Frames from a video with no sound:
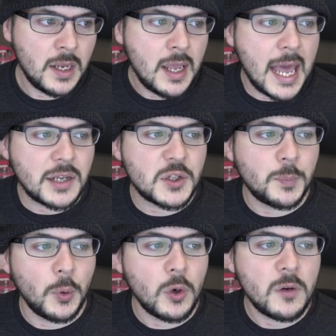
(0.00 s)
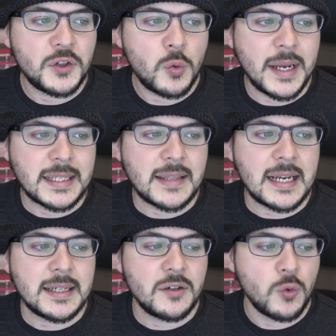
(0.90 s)
Explore the tweets they
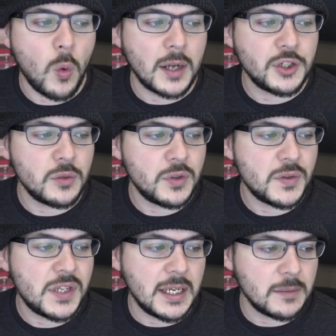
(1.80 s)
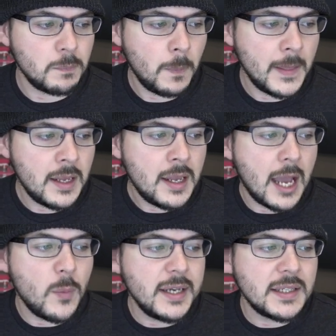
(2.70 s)
didn't want you to see.
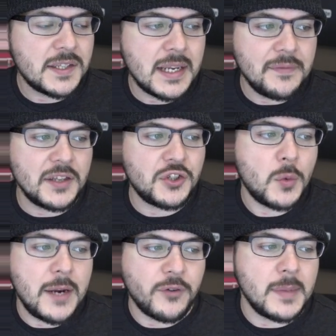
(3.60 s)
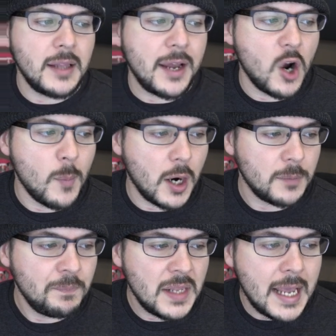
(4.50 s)
And we can see this tweet from Ilhan Omar.
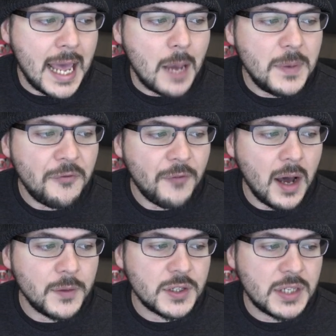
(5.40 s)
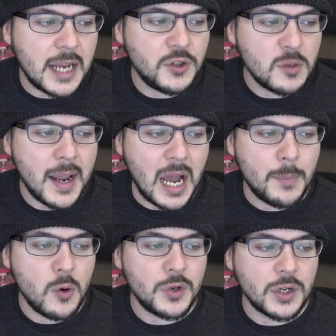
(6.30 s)
Happy Father's Day to my
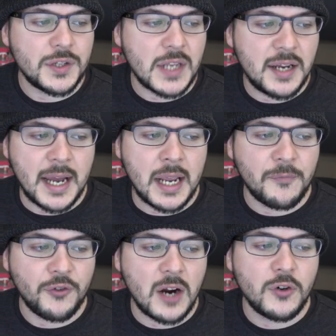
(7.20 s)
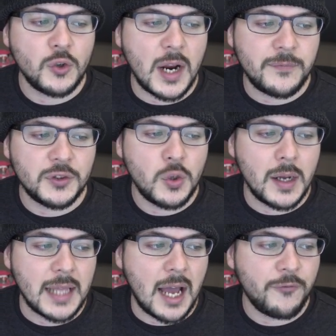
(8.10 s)
Abo, Nur Said. I am forever grateful to
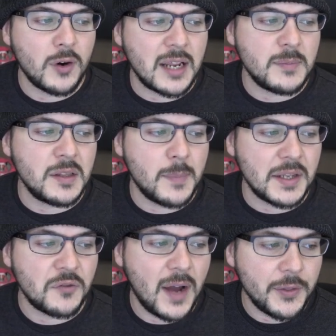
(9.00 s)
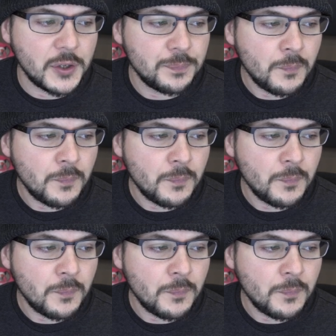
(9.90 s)
Allah for giving me the best father.